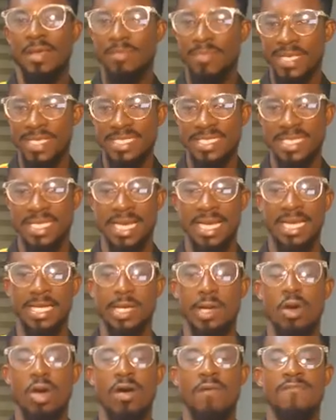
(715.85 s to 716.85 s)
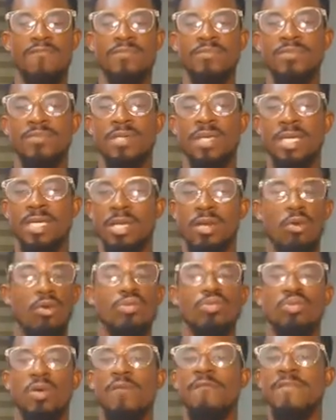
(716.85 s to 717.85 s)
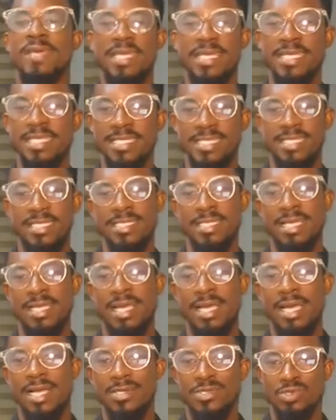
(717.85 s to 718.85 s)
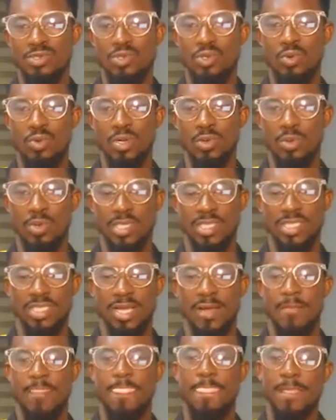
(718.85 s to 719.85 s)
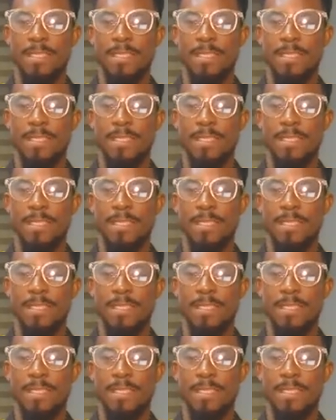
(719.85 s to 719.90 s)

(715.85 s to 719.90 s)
Basically, they don't want to have anything to do with Russia.